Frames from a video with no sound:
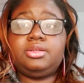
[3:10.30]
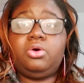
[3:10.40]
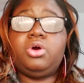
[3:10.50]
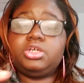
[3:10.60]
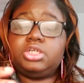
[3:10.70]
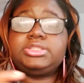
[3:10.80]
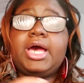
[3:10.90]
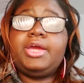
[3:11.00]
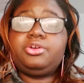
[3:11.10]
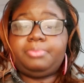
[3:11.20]
or a
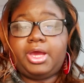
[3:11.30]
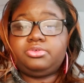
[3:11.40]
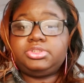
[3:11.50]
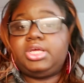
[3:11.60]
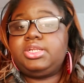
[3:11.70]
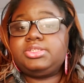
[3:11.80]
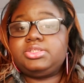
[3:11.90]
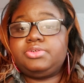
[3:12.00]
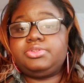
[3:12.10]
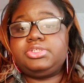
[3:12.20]
tighter pouch, not
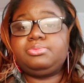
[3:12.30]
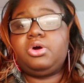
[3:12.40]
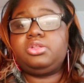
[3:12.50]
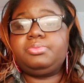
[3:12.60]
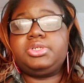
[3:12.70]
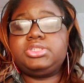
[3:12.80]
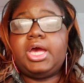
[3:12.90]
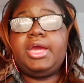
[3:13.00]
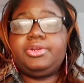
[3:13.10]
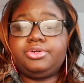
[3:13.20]
necessarily smaller, but
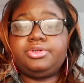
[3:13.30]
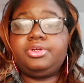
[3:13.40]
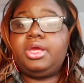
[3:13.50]
tighter,